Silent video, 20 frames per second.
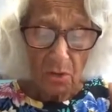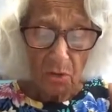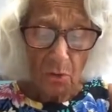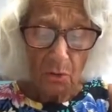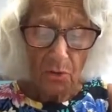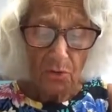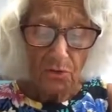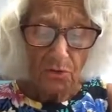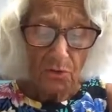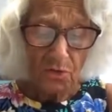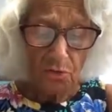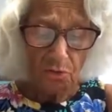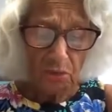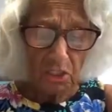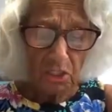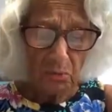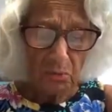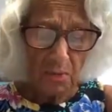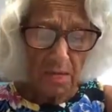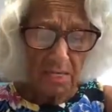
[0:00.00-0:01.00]
Or do you
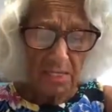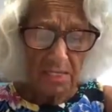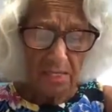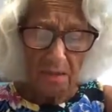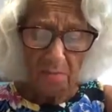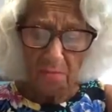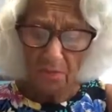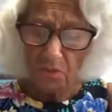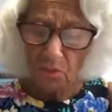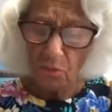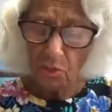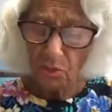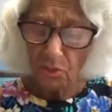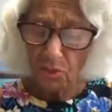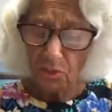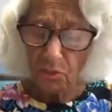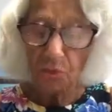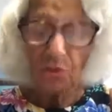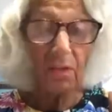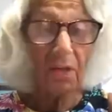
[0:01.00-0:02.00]
respect them
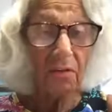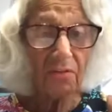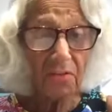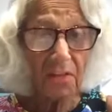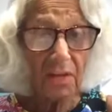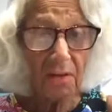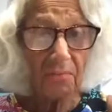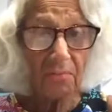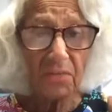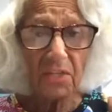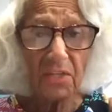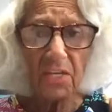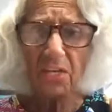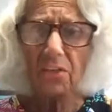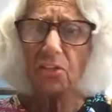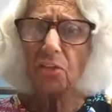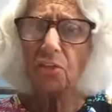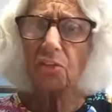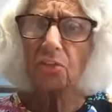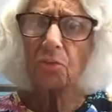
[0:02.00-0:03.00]
because you love them?
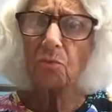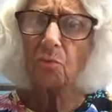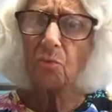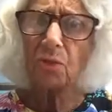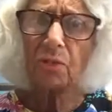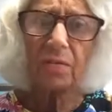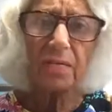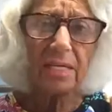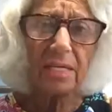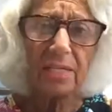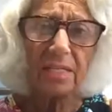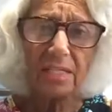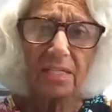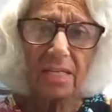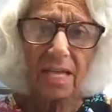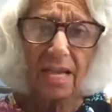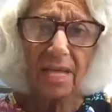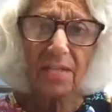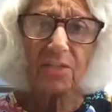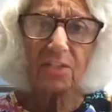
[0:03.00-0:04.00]
These are some really
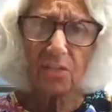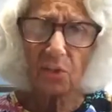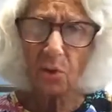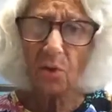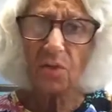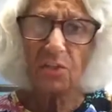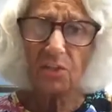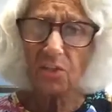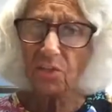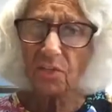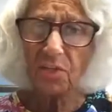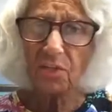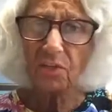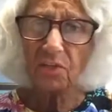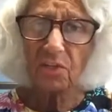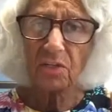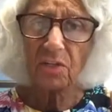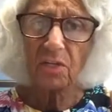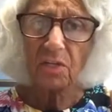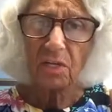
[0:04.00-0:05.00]
intense
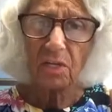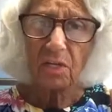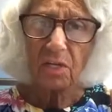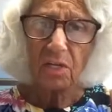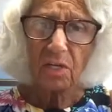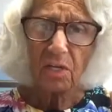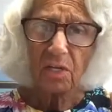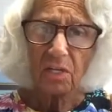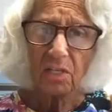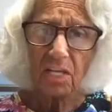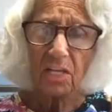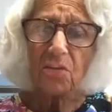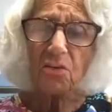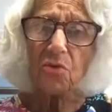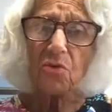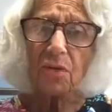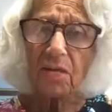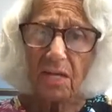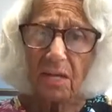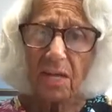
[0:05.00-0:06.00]
questions that
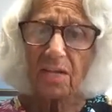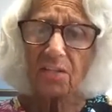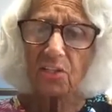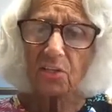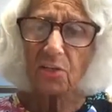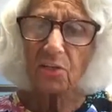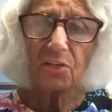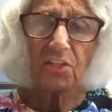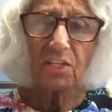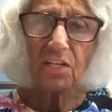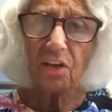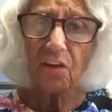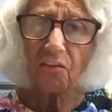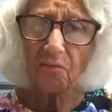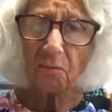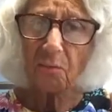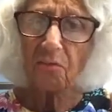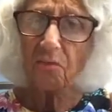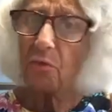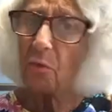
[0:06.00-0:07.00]
you can ask yourself
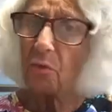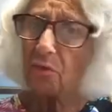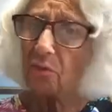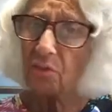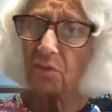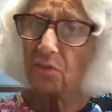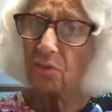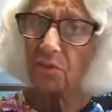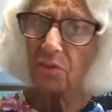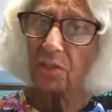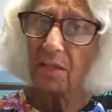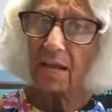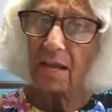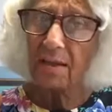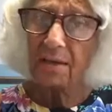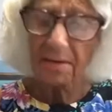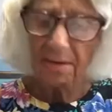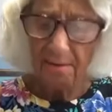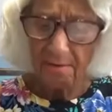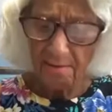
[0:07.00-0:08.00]
before it's too
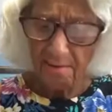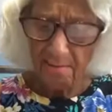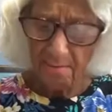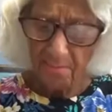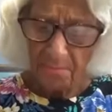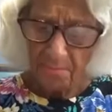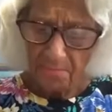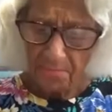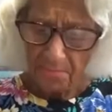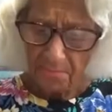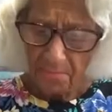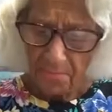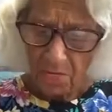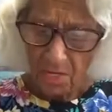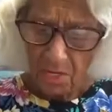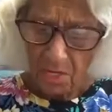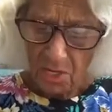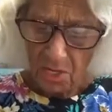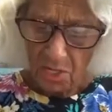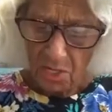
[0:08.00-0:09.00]
late.
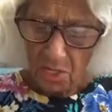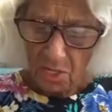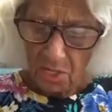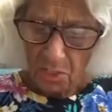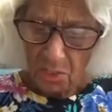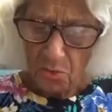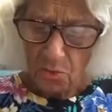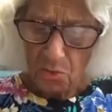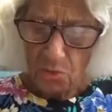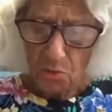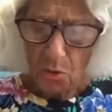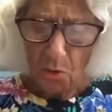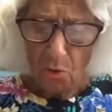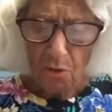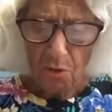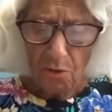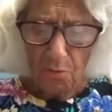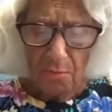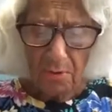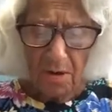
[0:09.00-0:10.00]
Do you owe
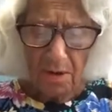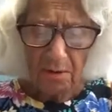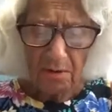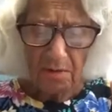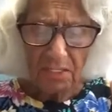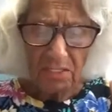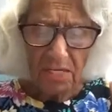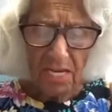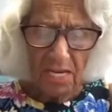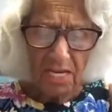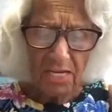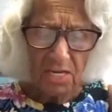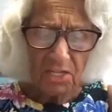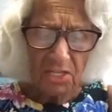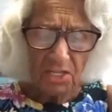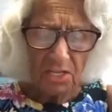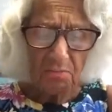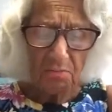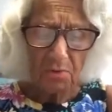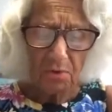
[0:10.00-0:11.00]
your parents
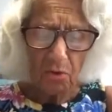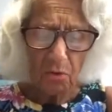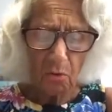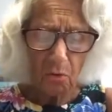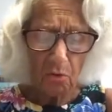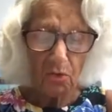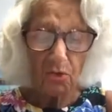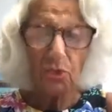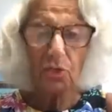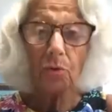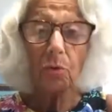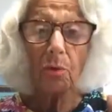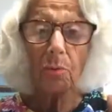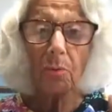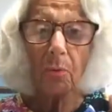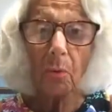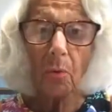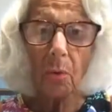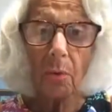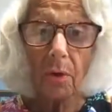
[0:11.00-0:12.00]
anything because you were
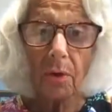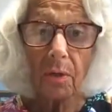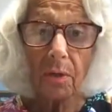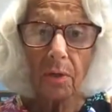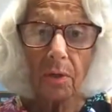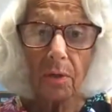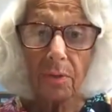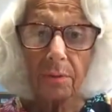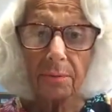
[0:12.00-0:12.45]
born?